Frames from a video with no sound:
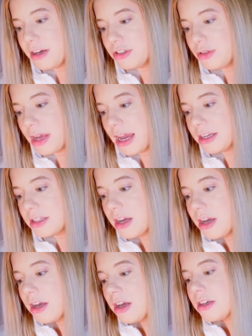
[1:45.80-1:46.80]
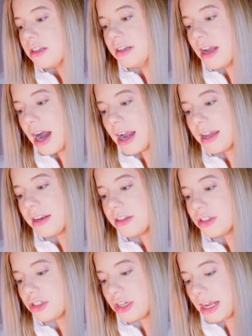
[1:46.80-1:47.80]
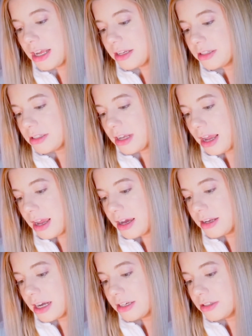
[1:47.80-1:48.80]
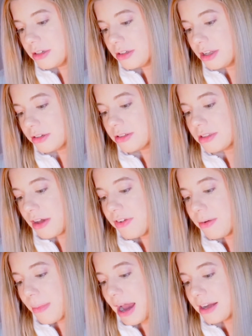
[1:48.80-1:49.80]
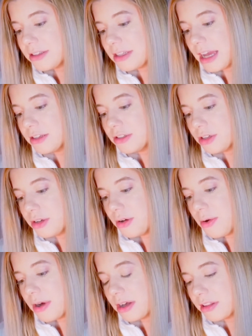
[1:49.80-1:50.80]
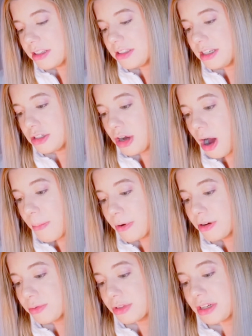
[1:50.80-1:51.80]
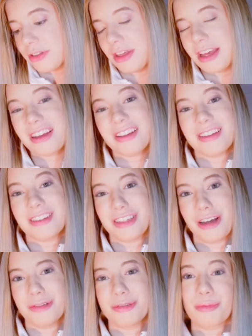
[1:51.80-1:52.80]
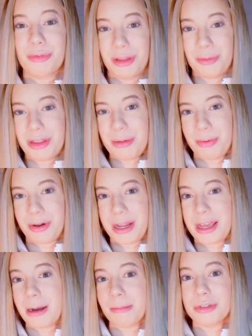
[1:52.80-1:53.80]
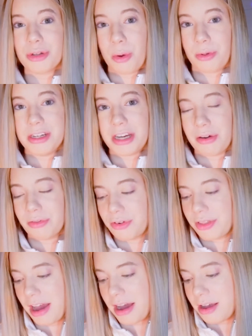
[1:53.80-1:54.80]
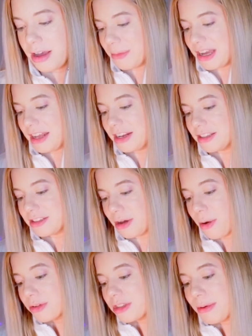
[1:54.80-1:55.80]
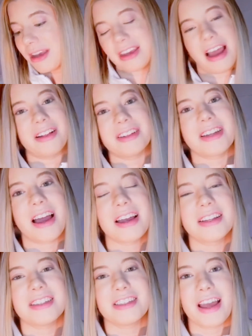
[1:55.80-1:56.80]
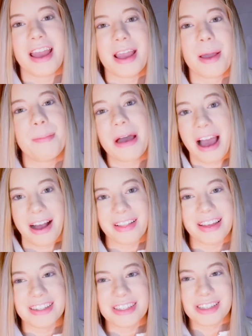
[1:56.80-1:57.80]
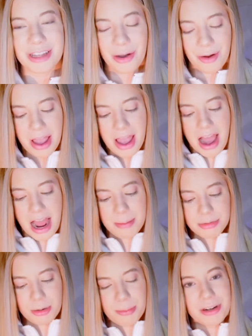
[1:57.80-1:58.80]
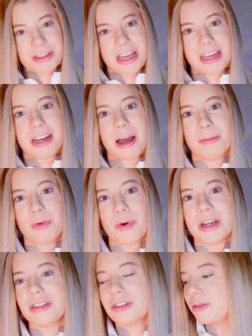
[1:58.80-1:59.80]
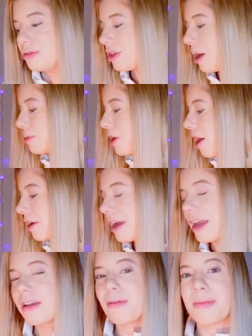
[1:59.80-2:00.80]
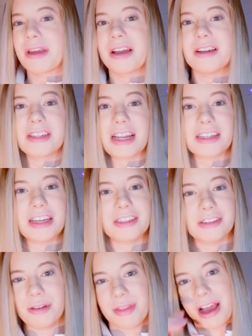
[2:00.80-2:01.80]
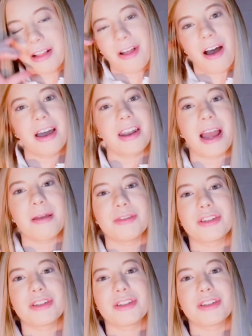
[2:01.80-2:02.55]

you get 9 shades, and there's 7 mattes and 2 glitzy toppers, which I think sounds really, really pretty, and I'm totally down for that. But it is the ultimate Galentine's Day palette, so I'm super excited. I'm going to stop talking because I tend to do that a lot, and I am just